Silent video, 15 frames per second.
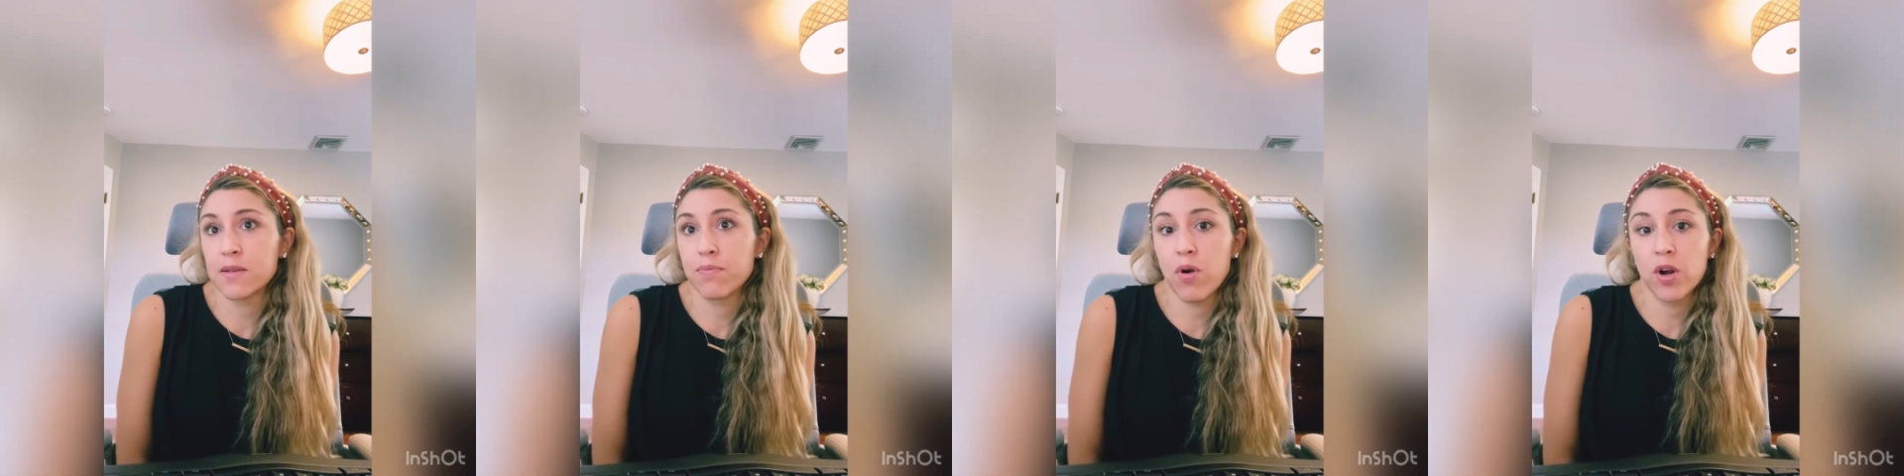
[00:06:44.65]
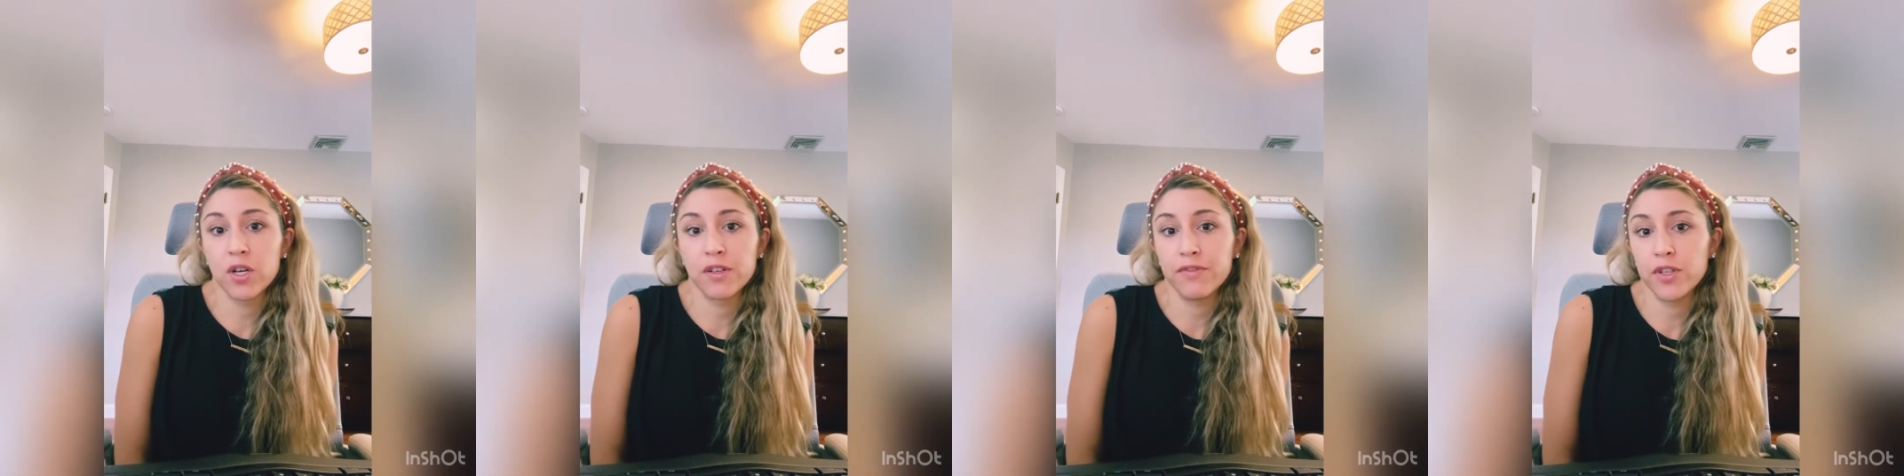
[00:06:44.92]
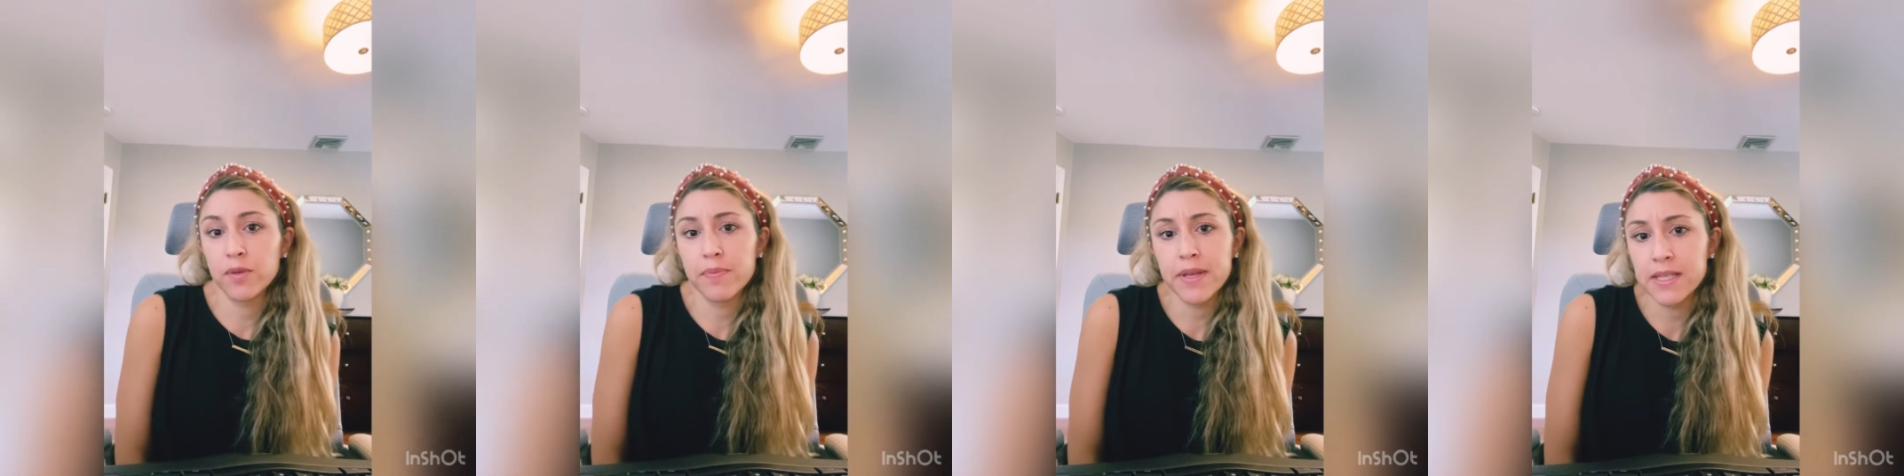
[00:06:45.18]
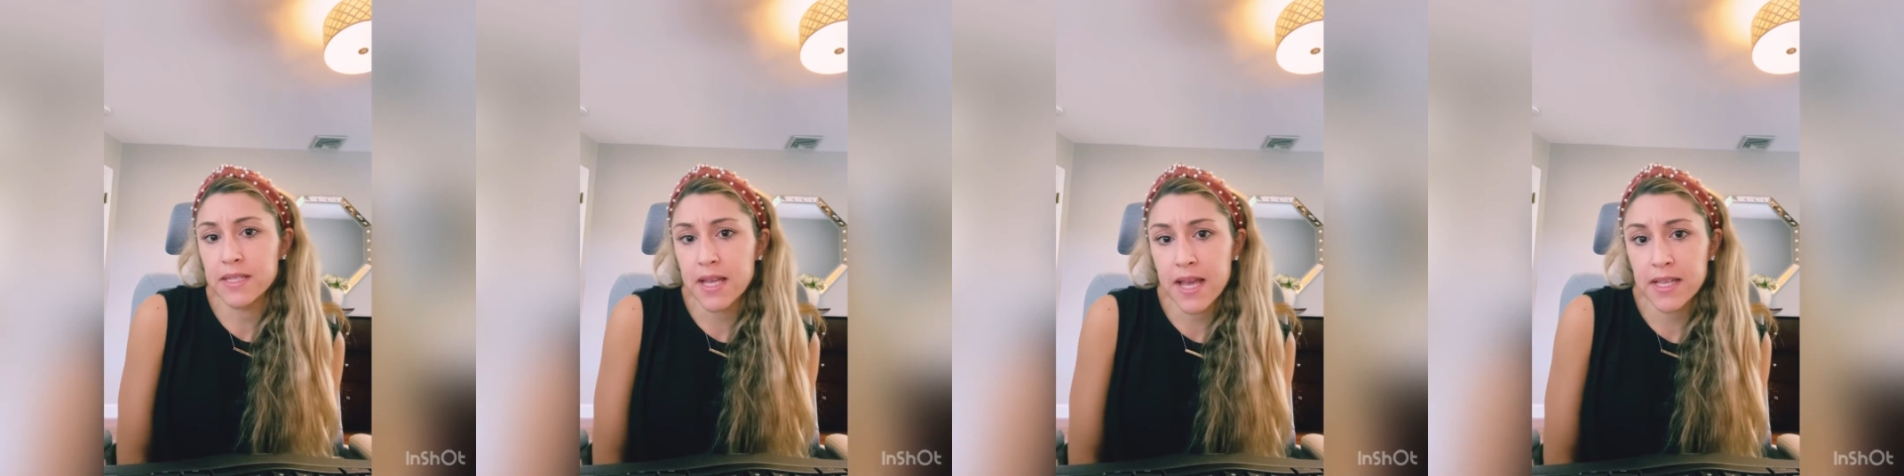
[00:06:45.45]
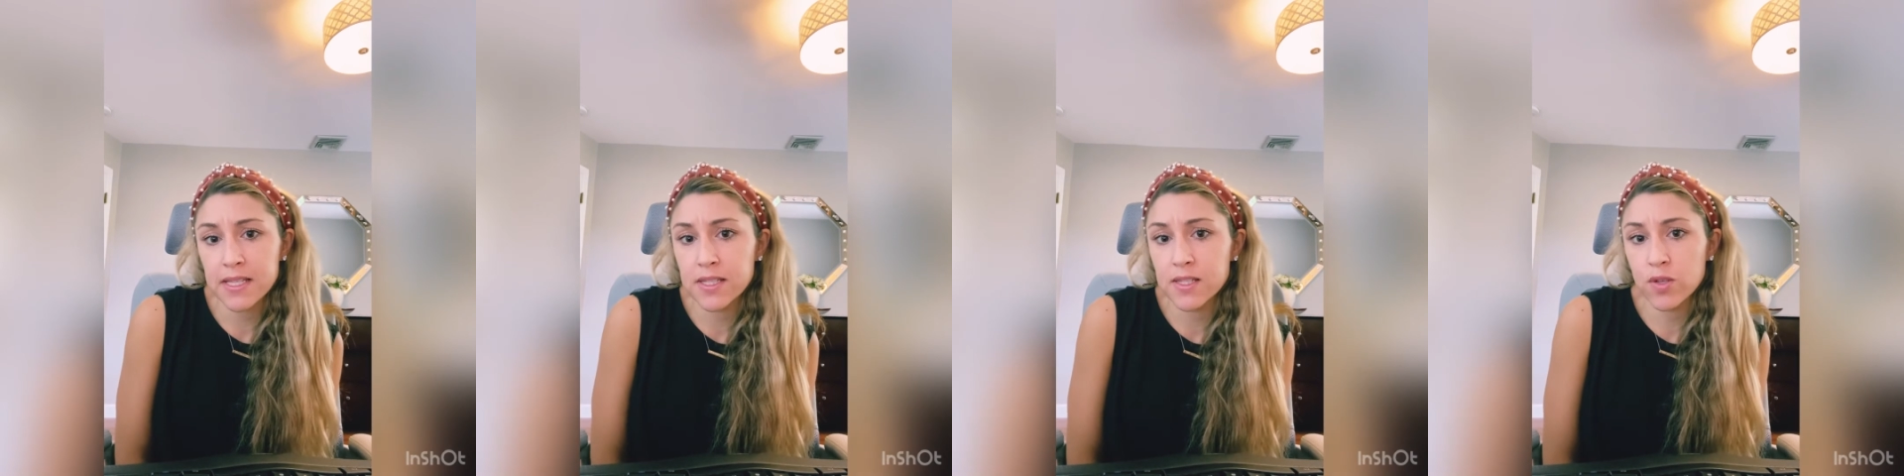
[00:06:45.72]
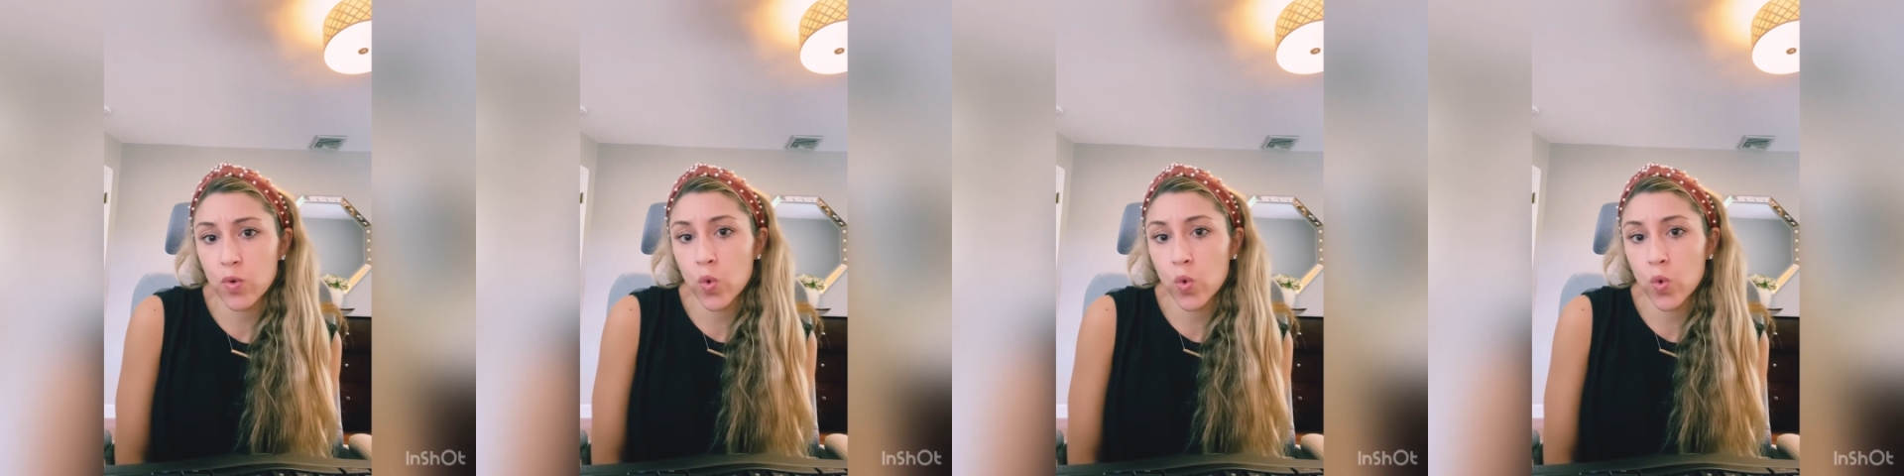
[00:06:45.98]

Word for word: a part of your business?